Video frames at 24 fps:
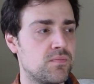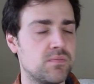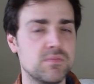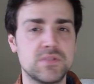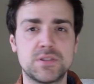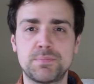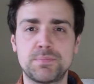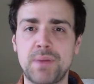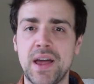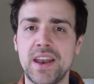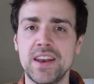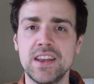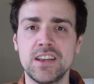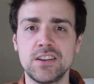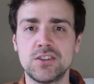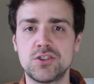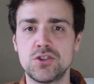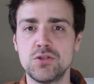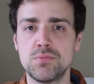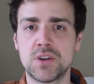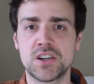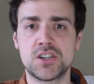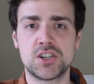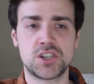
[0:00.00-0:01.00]
spending
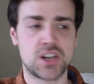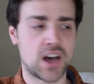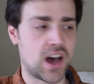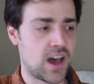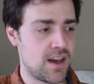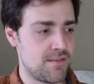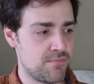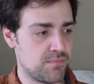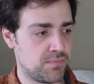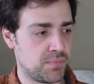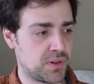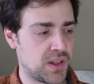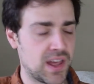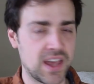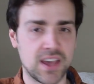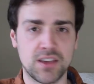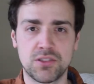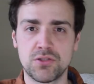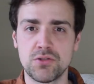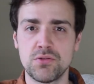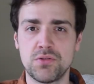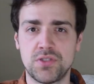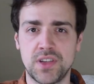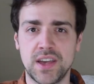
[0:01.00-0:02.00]
too much time playing
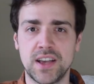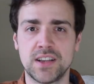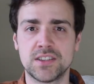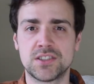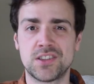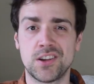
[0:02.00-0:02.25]
through things